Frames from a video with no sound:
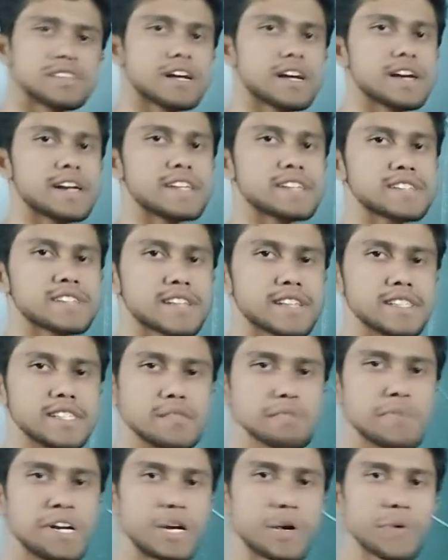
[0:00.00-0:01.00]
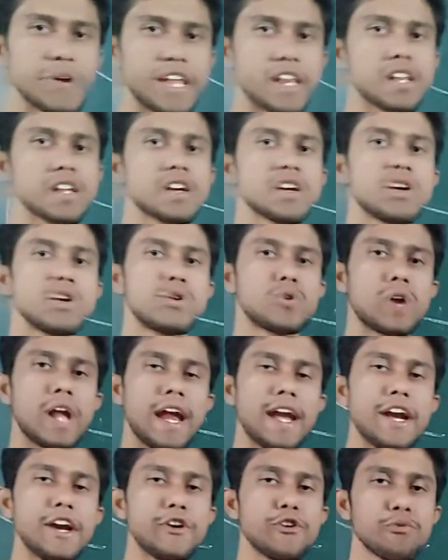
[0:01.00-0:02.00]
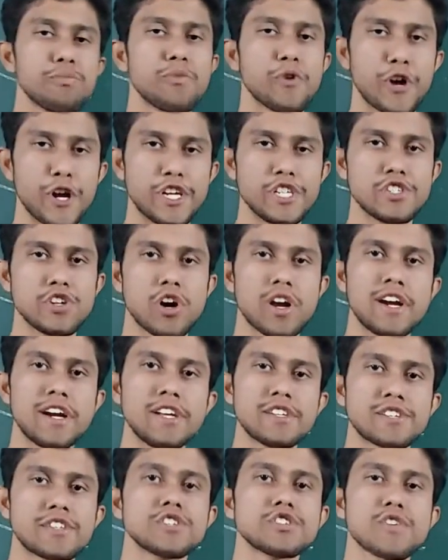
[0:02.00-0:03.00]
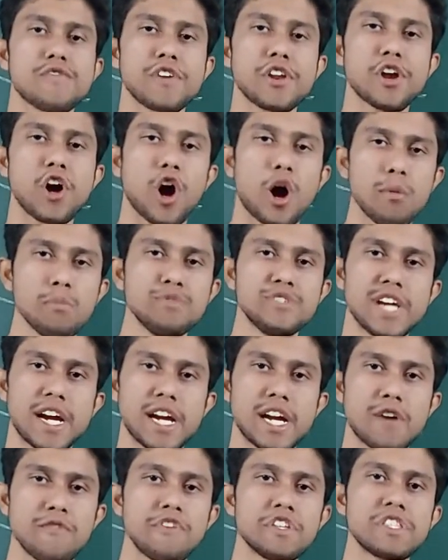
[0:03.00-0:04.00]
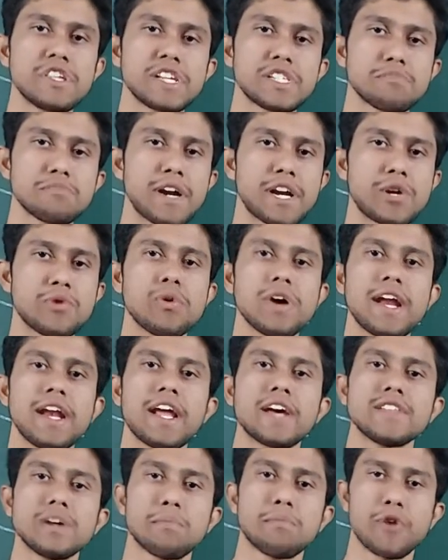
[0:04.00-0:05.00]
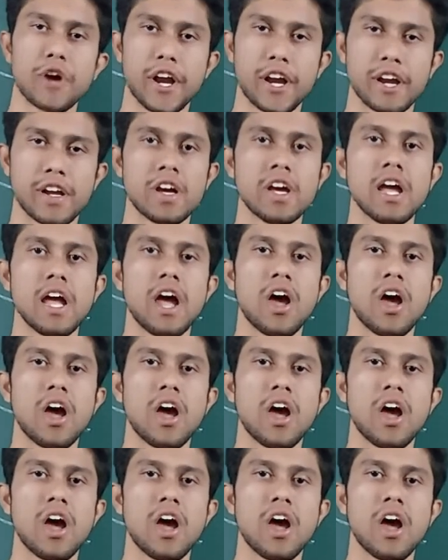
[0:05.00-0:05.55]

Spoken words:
The distance between any two points or a distance of an object with respect to any other point.